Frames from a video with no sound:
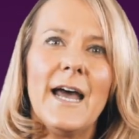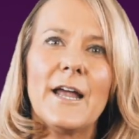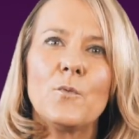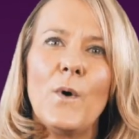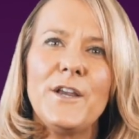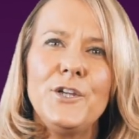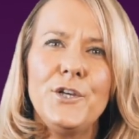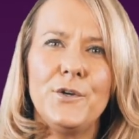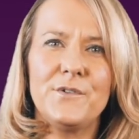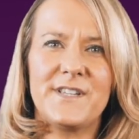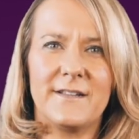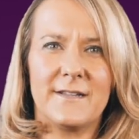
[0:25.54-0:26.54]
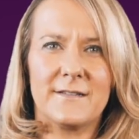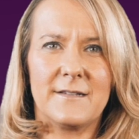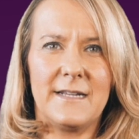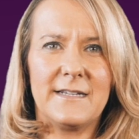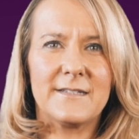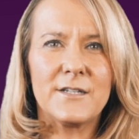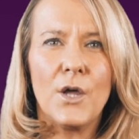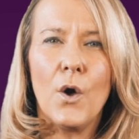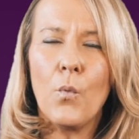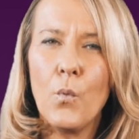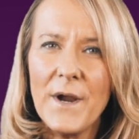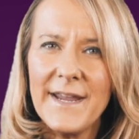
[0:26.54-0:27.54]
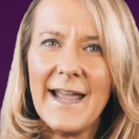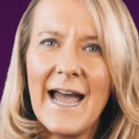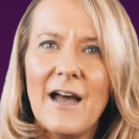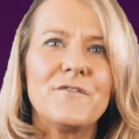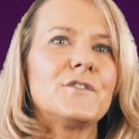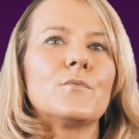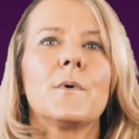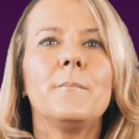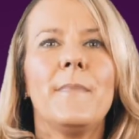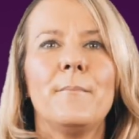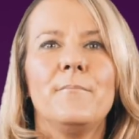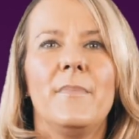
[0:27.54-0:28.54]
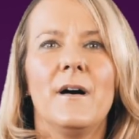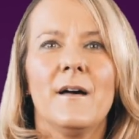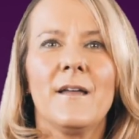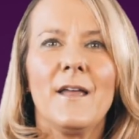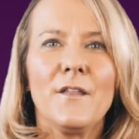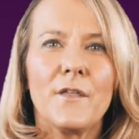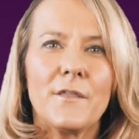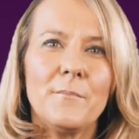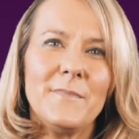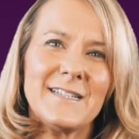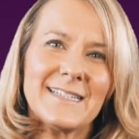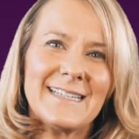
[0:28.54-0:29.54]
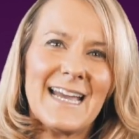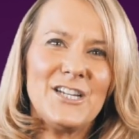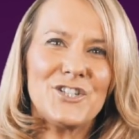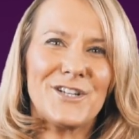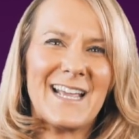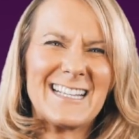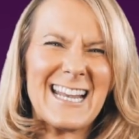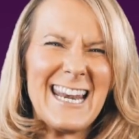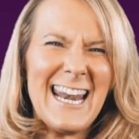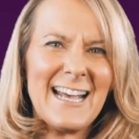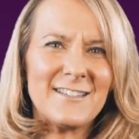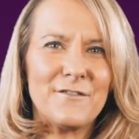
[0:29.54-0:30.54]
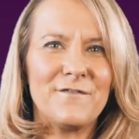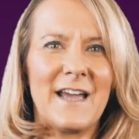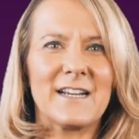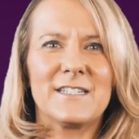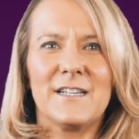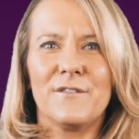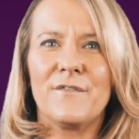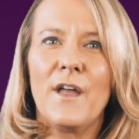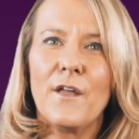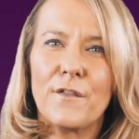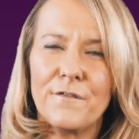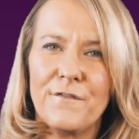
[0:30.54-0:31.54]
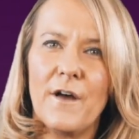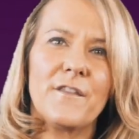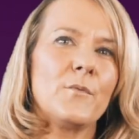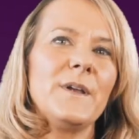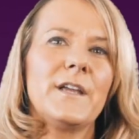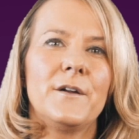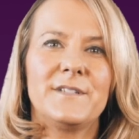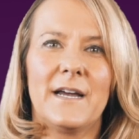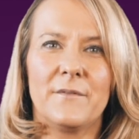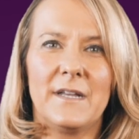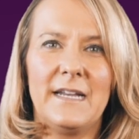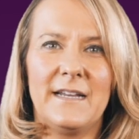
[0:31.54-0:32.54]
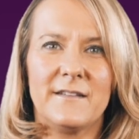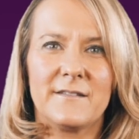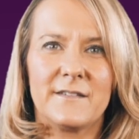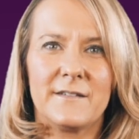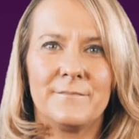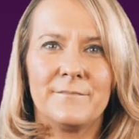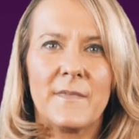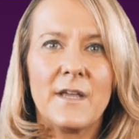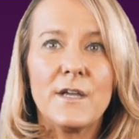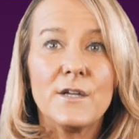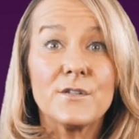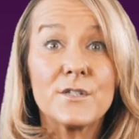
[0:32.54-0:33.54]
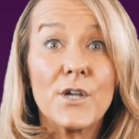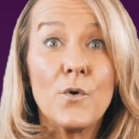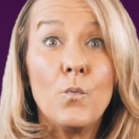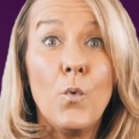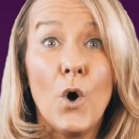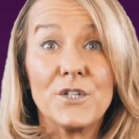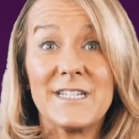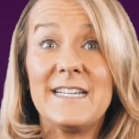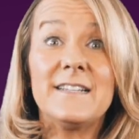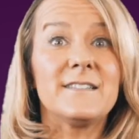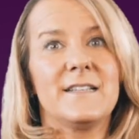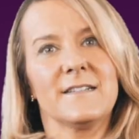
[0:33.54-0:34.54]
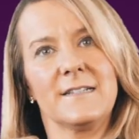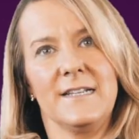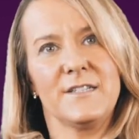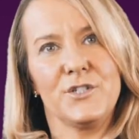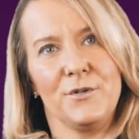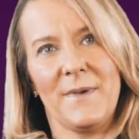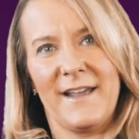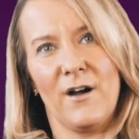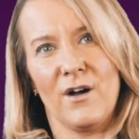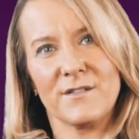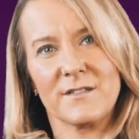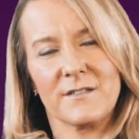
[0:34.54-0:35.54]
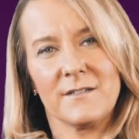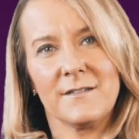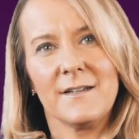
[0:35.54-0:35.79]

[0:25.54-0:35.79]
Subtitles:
And when using this list, we have to remember that the mitigation gets less effective the further we go down the list. So what is this list, you may ask?